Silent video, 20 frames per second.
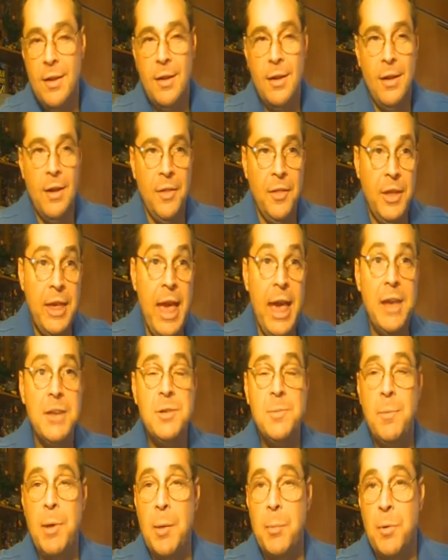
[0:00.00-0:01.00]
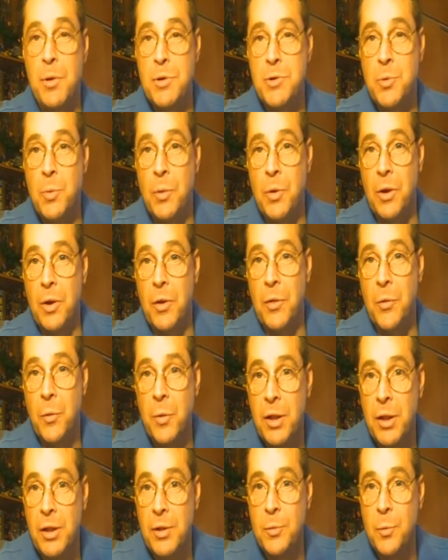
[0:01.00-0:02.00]
The cast members were
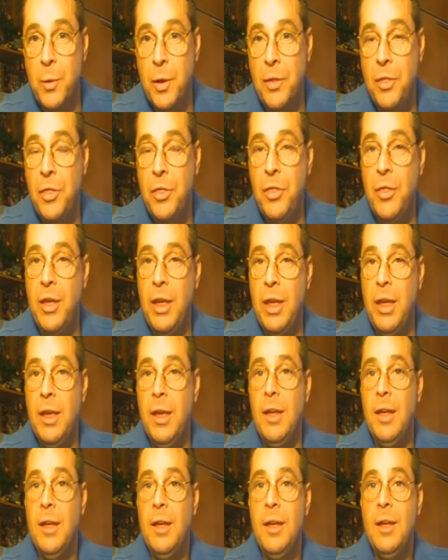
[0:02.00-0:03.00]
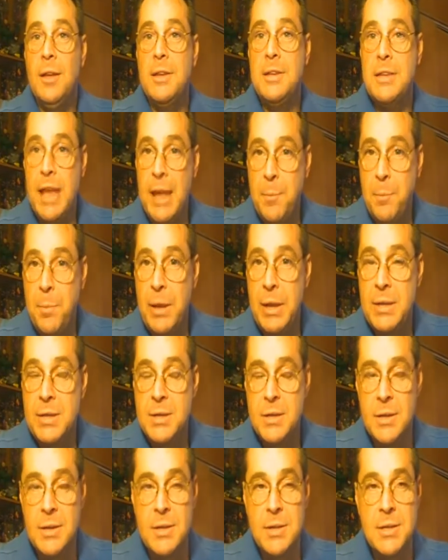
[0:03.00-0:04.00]
thrilled with the set
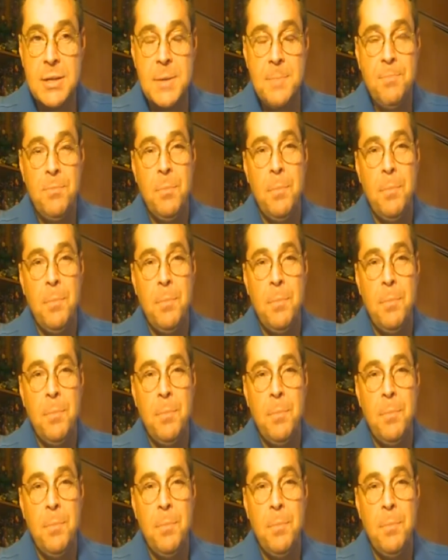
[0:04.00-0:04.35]
pieces.